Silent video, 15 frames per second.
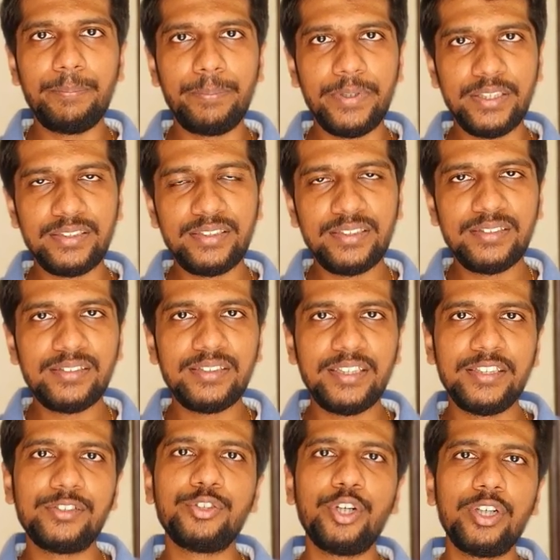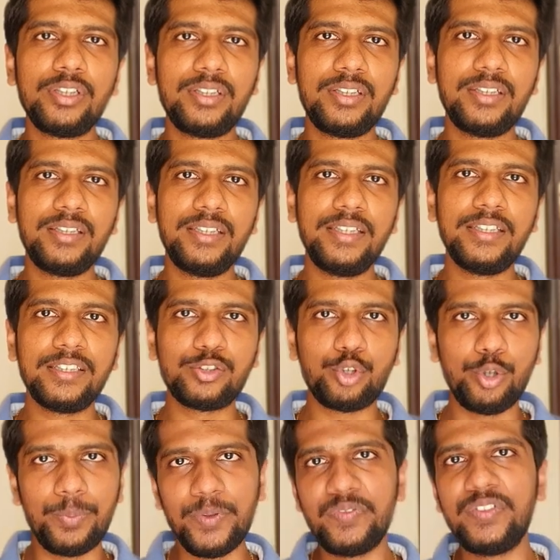persons is not in the
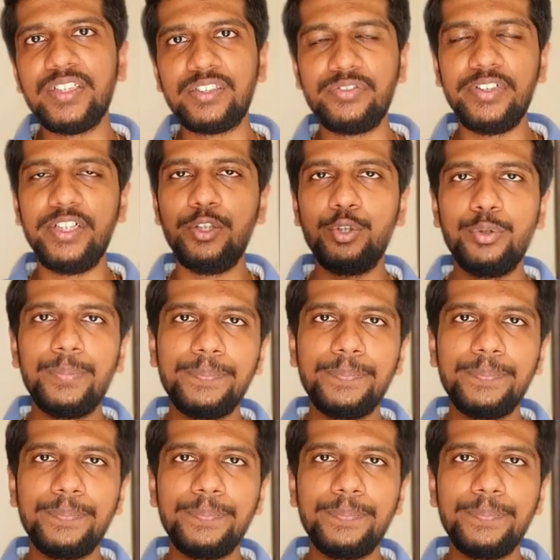scope of this video.